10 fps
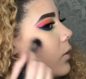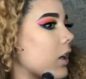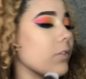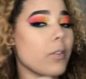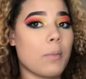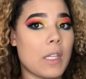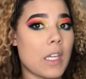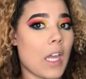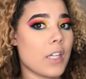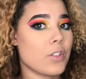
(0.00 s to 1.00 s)
Now for
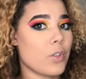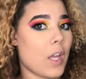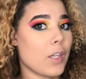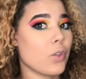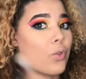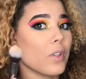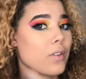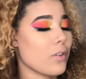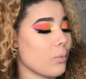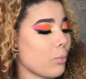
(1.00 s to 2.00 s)
me, I just kind of use
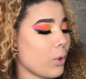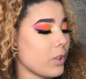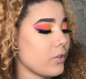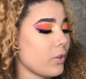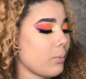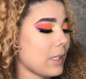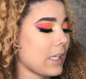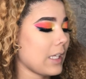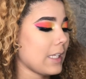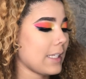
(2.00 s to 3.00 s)
this as a bronzer
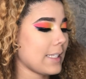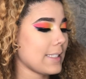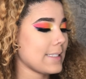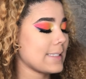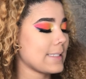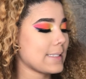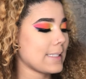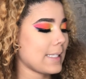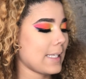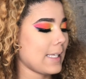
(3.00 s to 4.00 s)
because
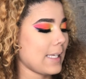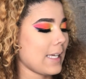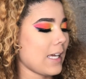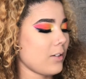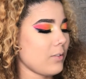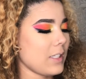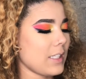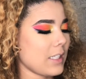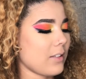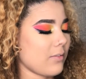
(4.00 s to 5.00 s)
I
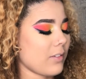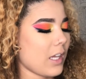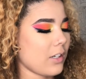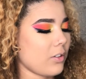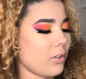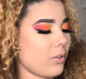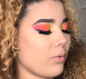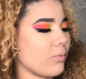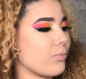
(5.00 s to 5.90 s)
don't know,